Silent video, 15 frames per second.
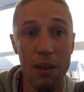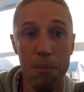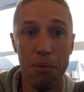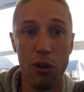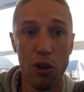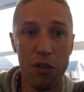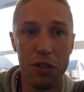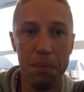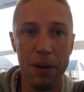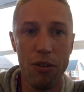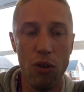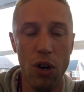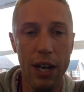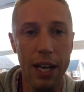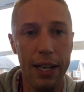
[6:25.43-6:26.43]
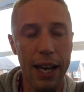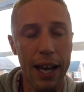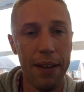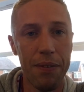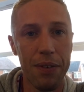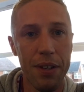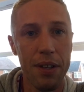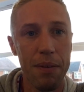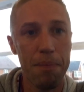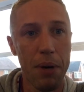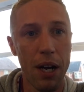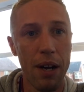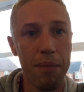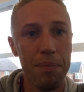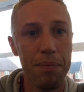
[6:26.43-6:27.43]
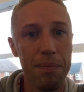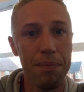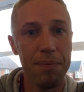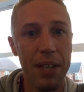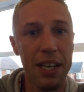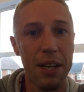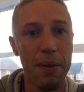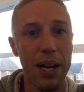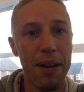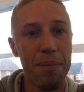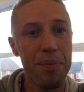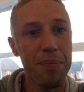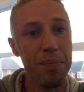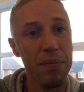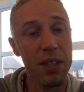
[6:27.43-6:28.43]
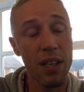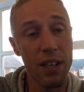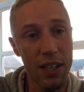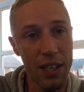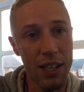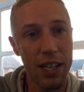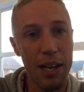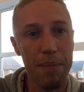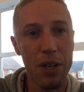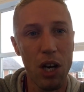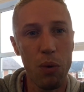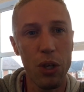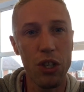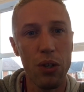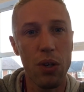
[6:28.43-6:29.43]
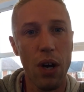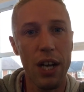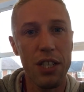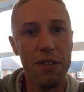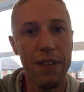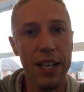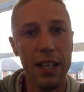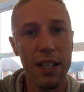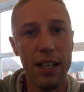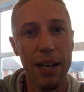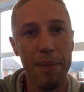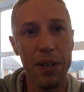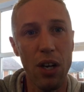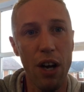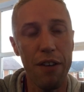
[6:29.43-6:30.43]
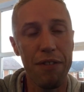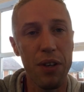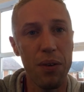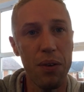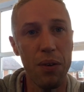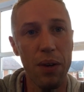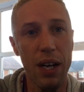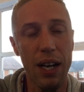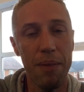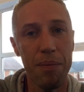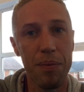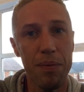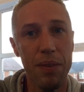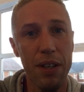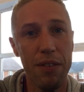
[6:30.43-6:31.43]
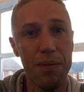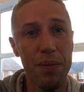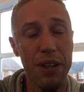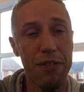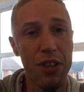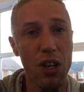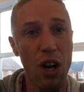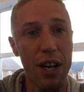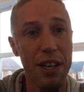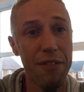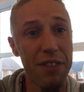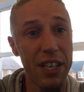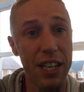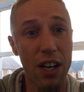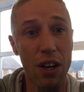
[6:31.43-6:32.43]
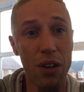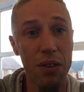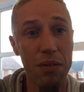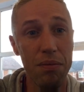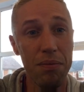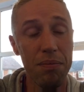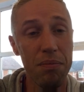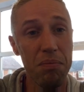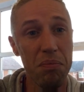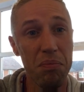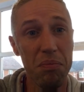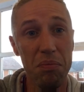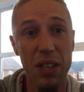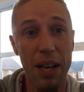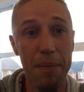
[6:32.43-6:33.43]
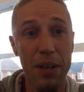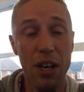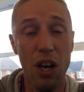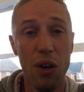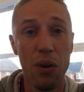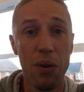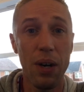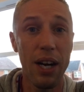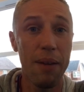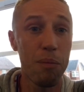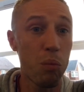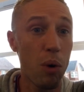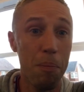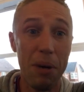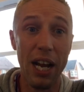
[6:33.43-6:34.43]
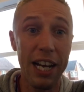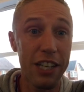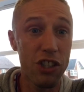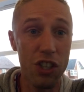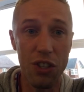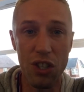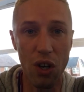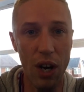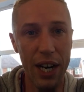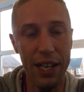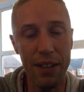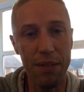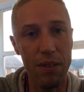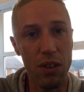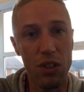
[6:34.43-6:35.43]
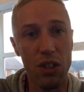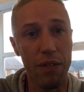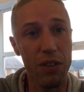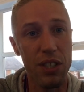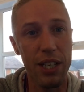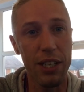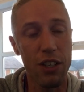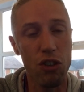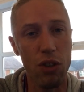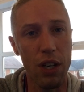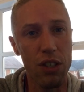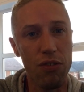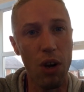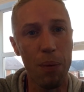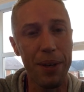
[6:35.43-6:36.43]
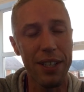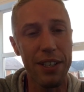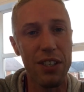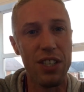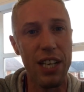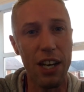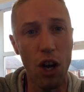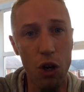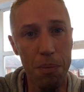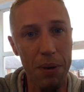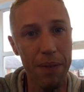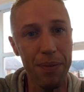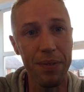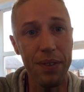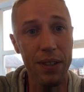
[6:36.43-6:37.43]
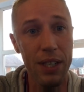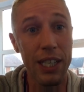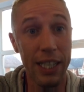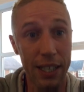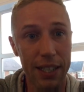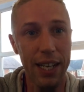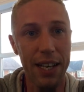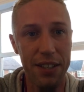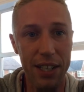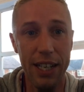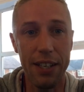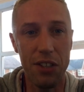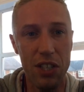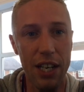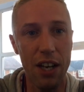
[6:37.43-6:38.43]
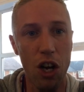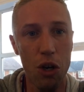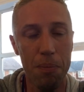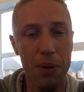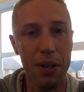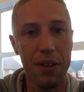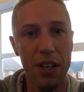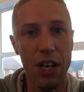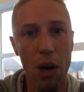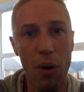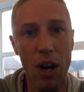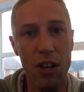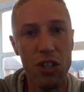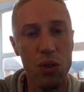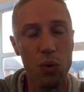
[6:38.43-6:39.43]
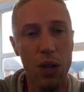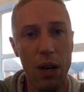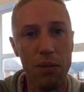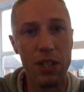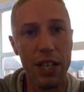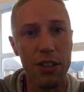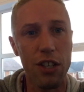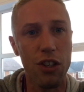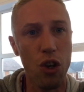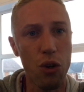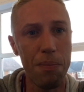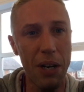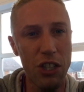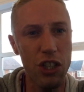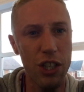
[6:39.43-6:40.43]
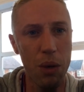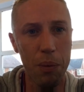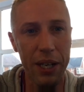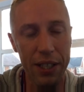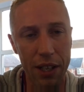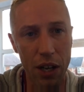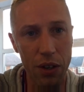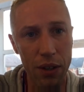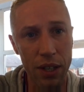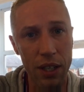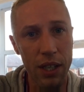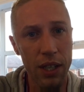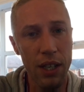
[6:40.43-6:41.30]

proves me wrong again. But anyway... Let me know what you guys think. Let me know if you like the video. Let me know what players you'd sign, because obviously the transfer window's still open. Yes, it is still open. I know Arsenal don't tend to do much in a window,